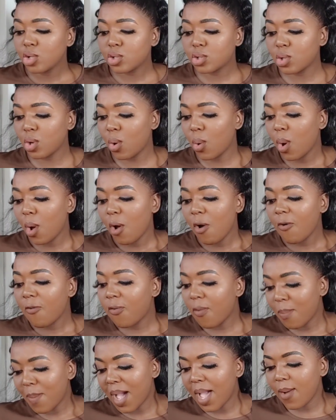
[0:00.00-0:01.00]
so
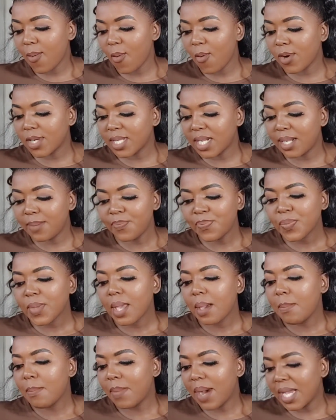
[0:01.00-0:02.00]
for my order
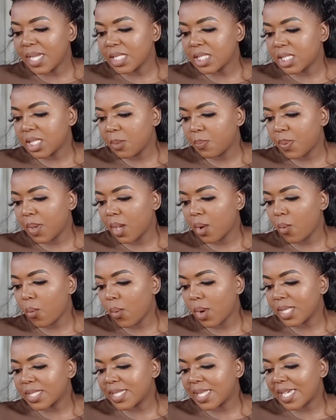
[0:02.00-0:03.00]
my shipping
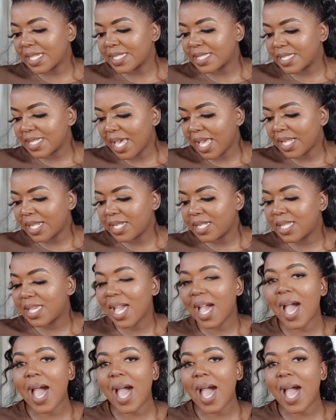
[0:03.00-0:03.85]
was exactly